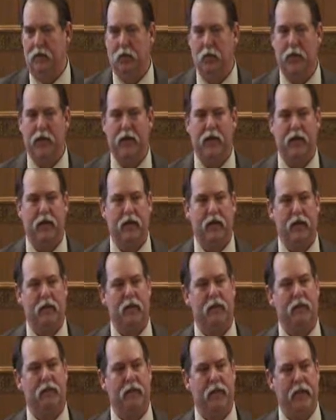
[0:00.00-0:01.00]
We
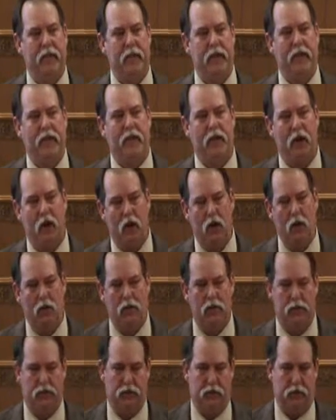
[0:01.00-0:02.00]
live in a
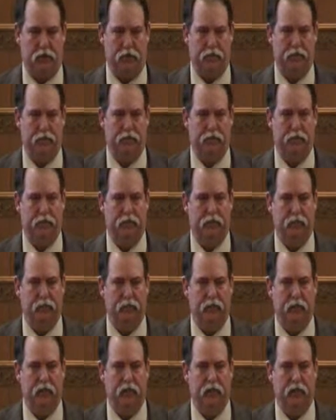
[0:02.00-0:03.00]
culture,
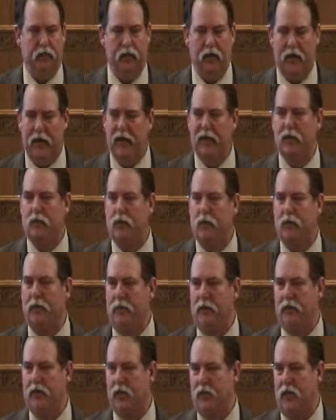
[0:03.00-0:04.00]
as
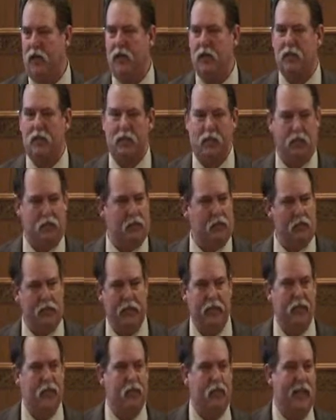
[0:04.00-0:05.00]
we've discussed
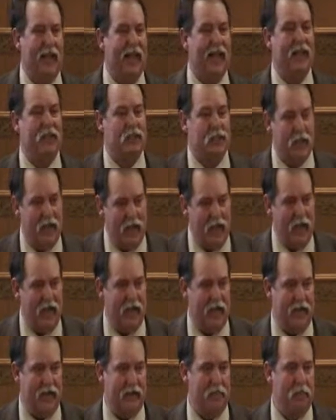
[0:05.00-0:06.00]
since last
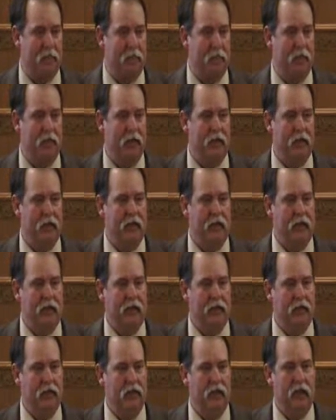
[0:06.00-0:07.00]
night,
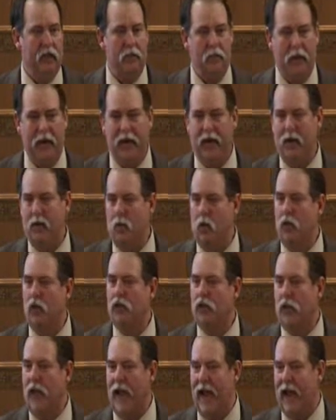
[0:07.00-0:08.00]
that man
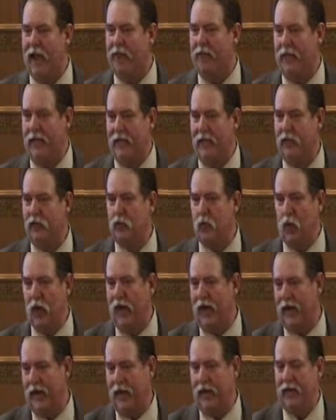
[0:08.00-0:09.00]
wants to have it his
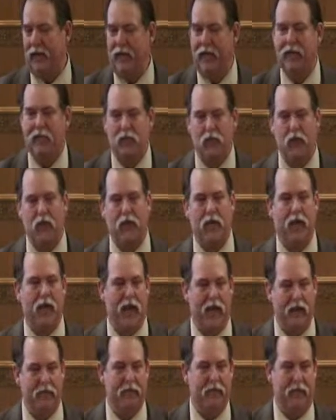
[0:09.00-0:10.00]
way, and he's going to
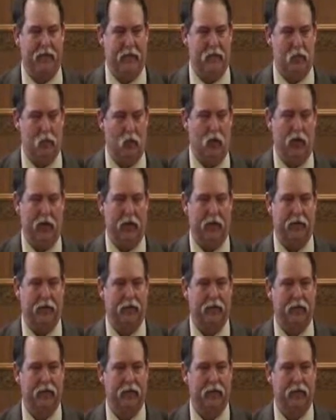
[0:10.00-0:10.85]
have it his way.